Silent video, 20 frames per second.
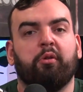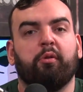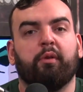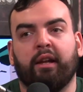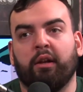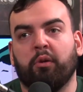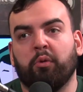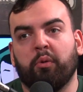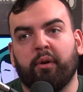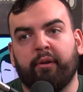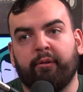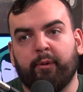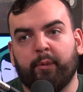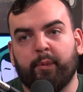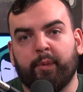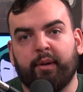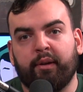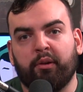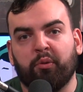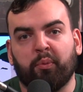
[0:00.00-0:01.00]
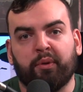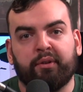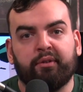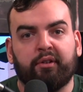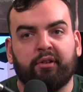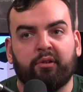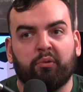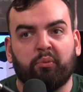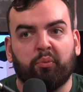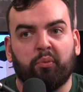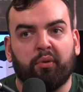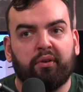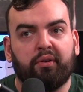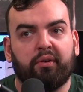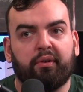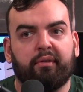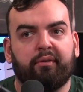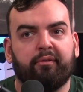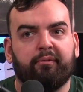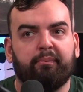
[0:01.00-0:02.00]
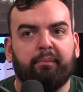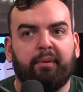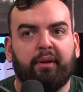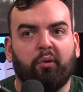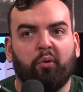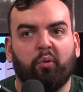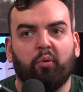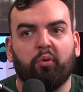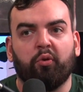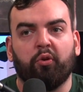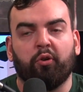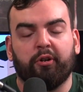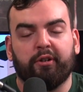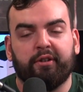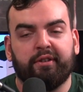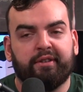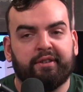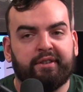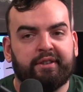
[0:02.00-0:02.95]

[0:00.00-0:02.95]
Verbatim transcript: and I know everybody's wondering what's been going on.